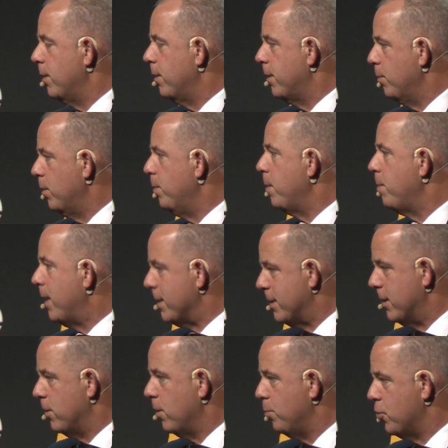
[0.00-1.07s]
there will be mass
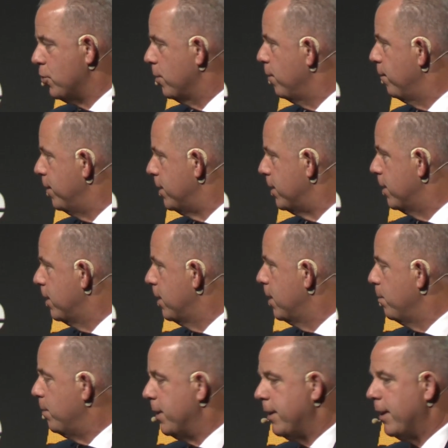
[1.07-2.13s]
adoption of it.
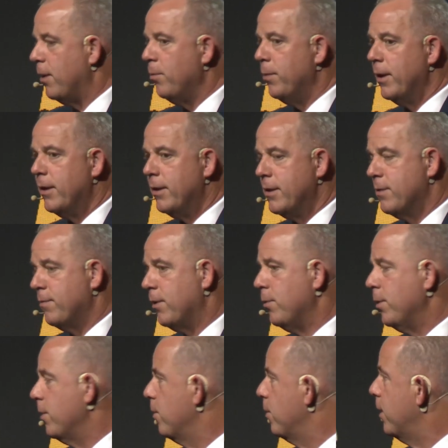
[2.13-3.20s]
But now we're in these
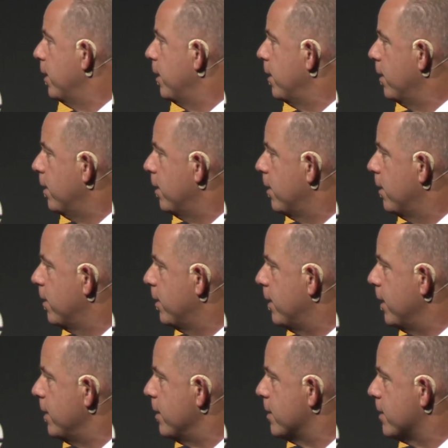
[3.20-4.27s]
very early
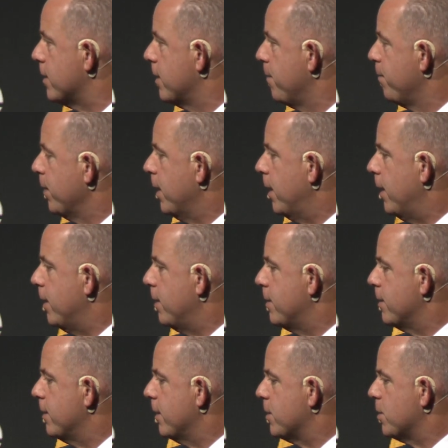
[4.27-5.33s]
days, and
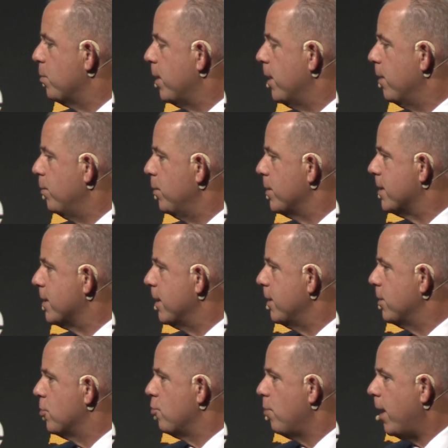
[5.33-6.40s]
that's why I would say
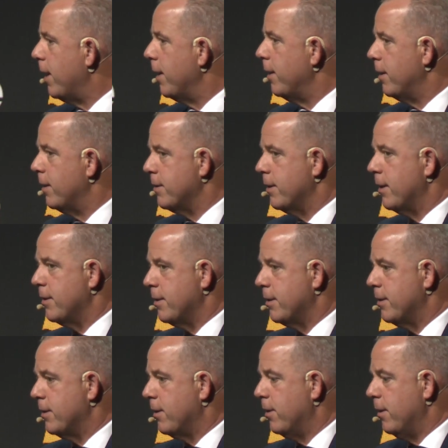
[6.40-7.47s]
try as a
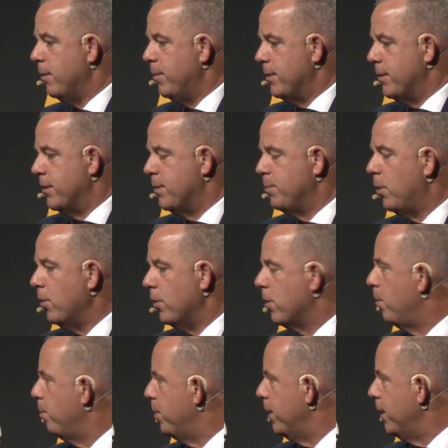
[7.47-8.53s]
startup, as a small
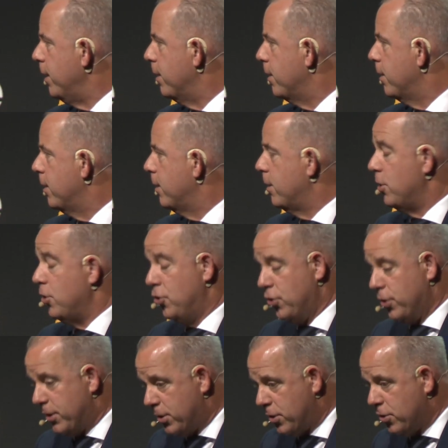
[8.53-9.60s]
company,
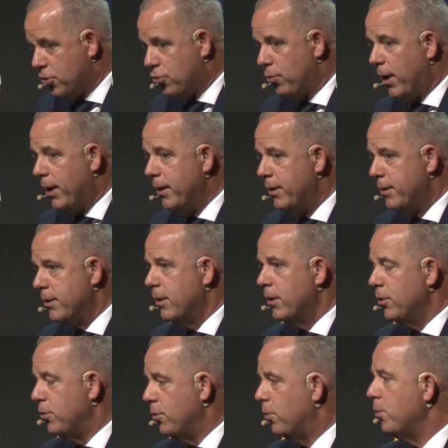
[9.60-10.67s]
just try it.
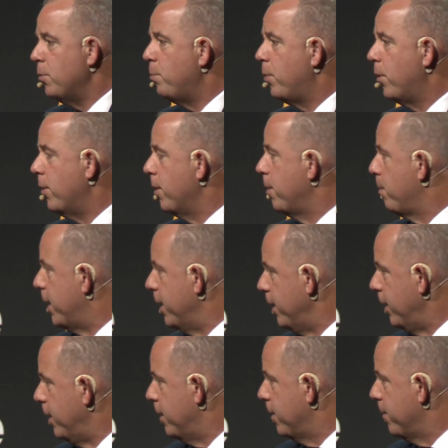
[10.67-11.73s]
Don't burn
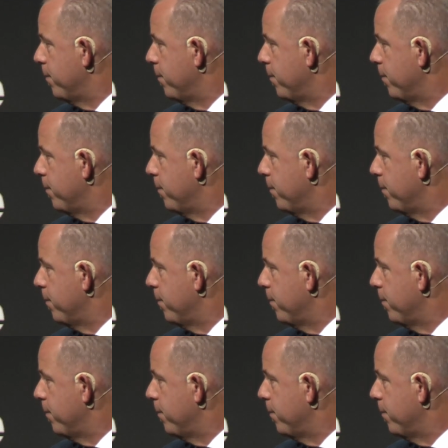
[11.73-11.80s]
money.